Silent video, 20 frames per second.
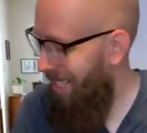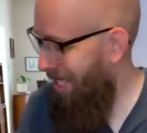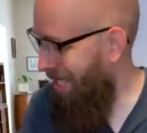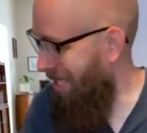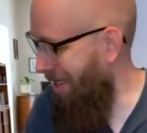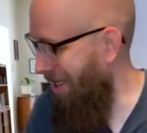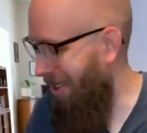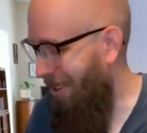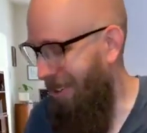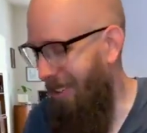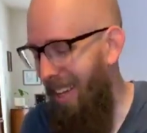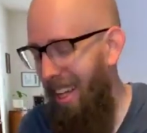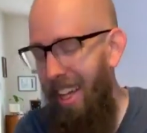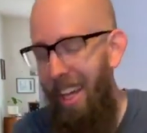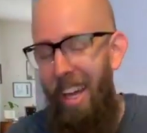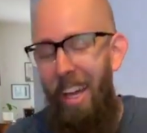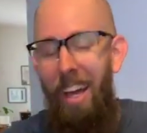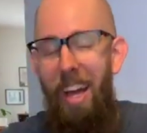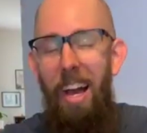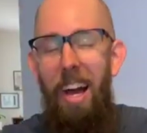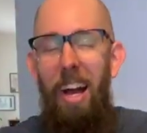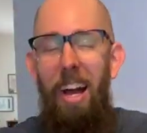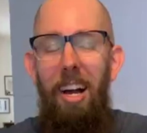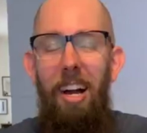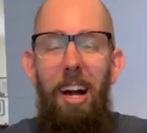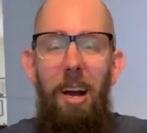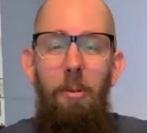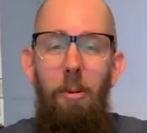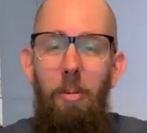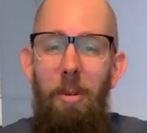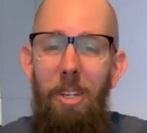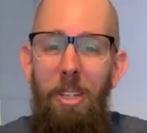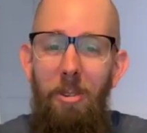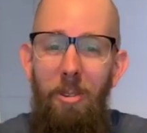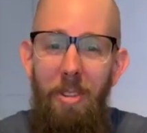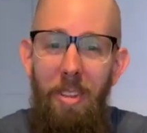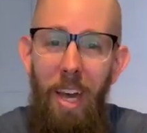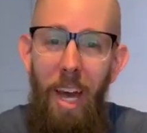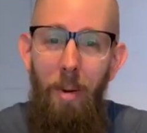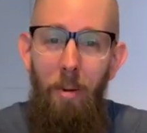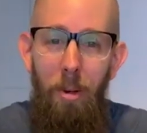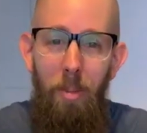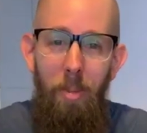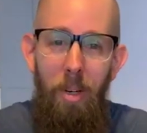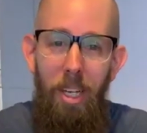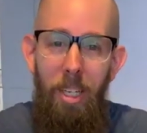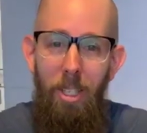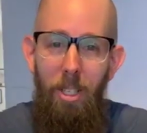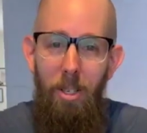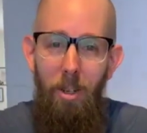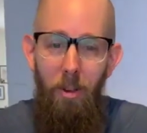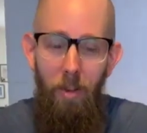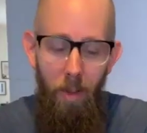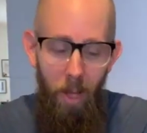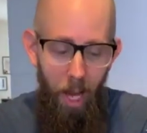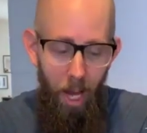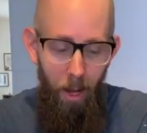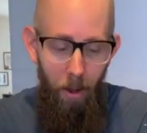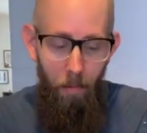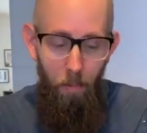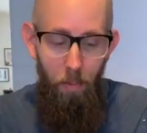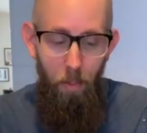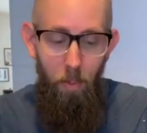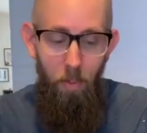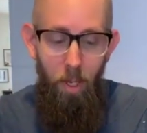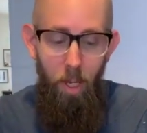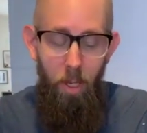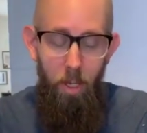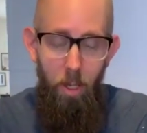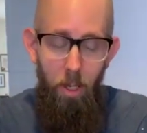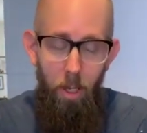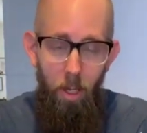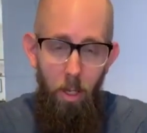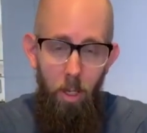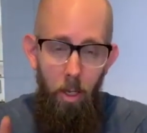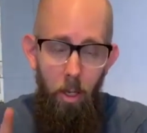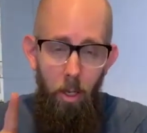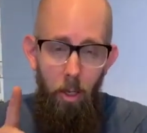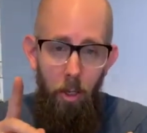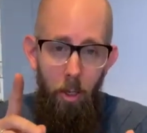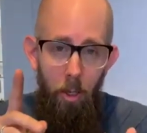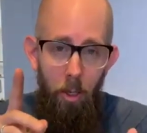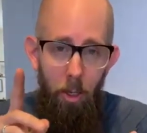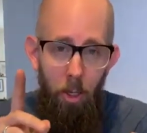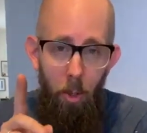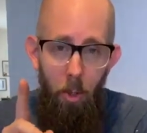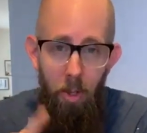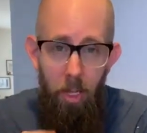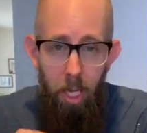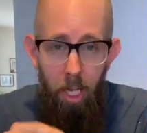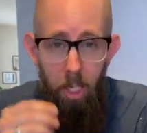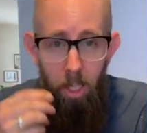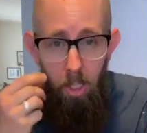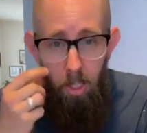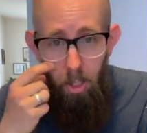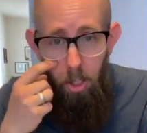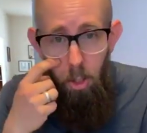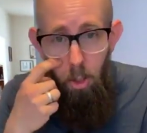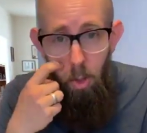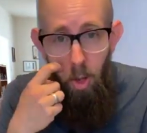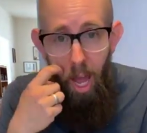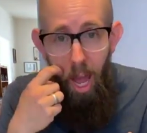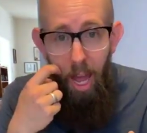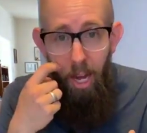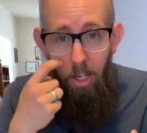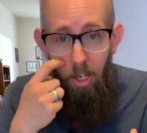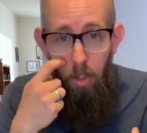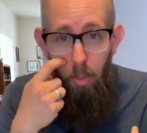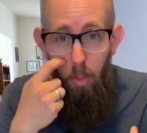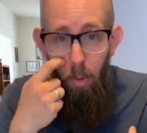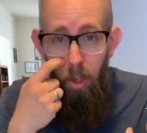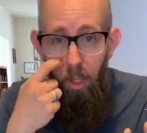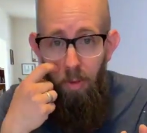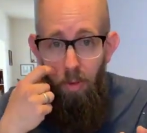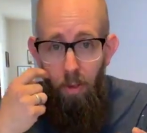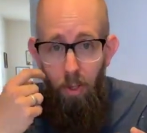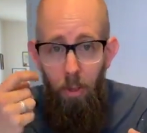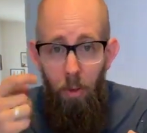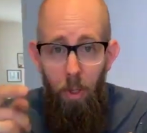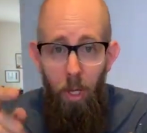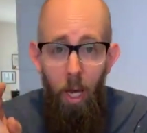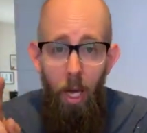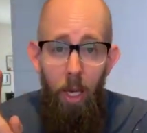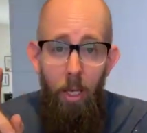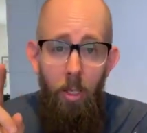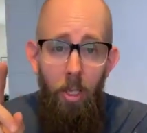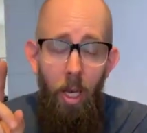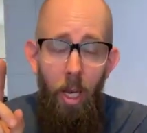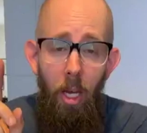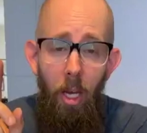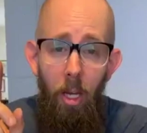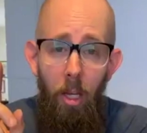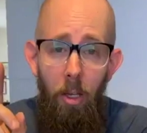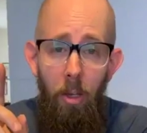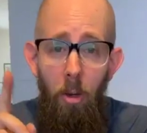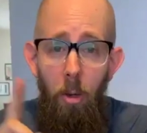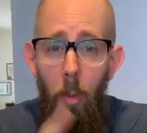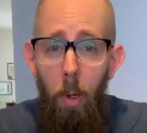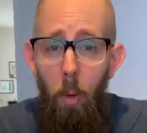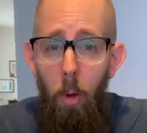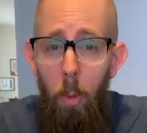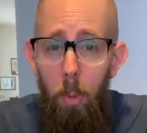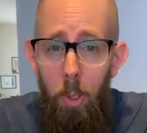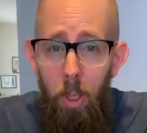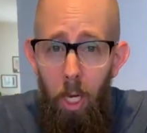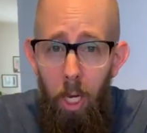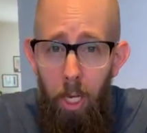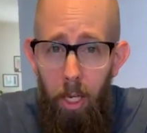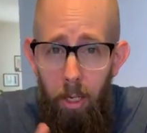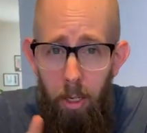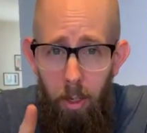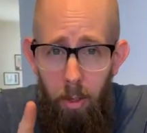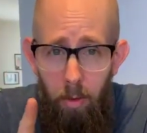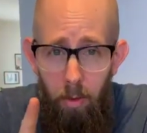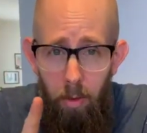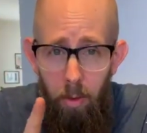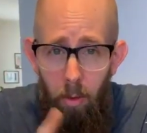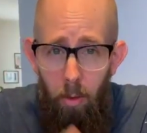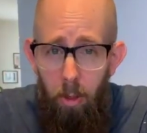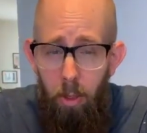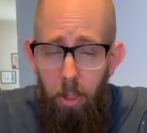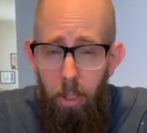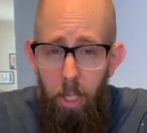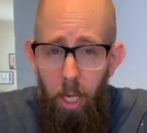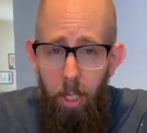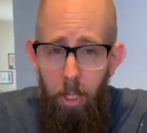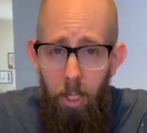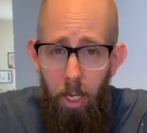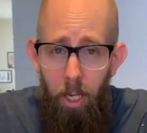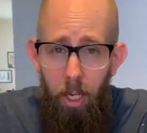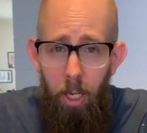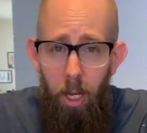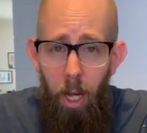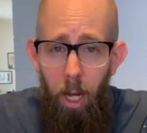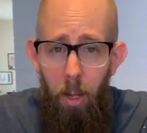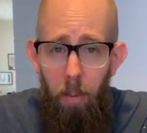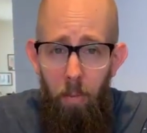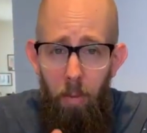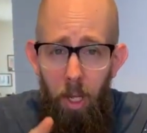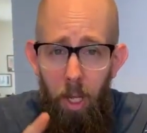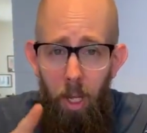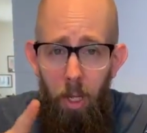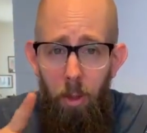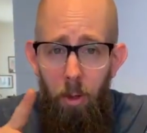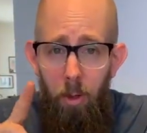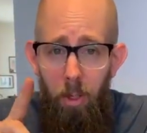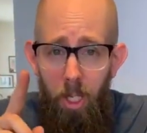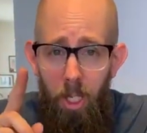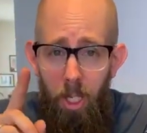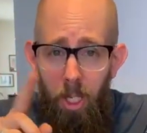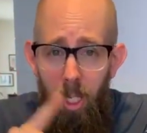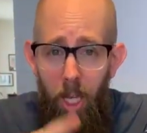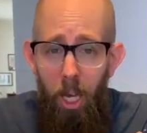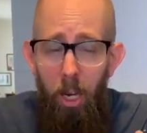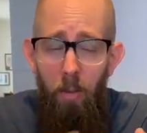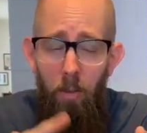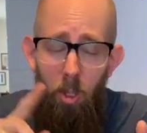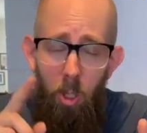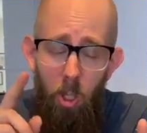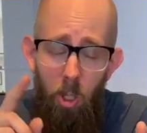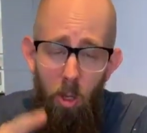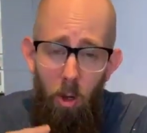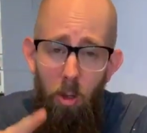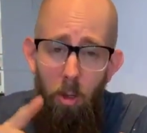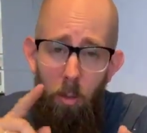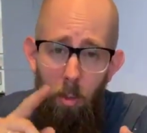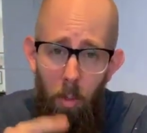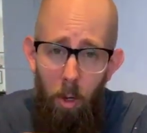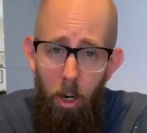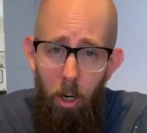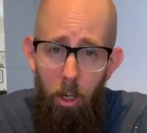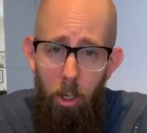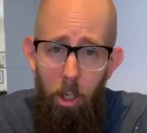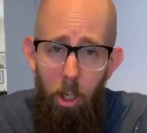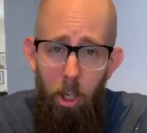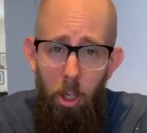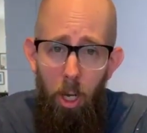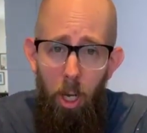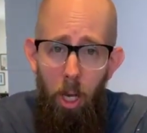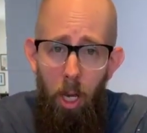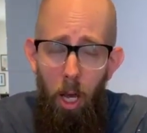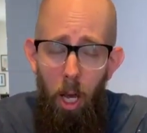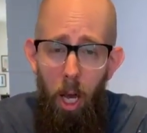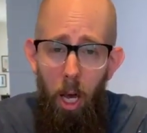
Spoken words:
So I won't be doing that one. But so two action points for you guys. Go to my website, thecriticaldice.com. There's a set of Saltmarsh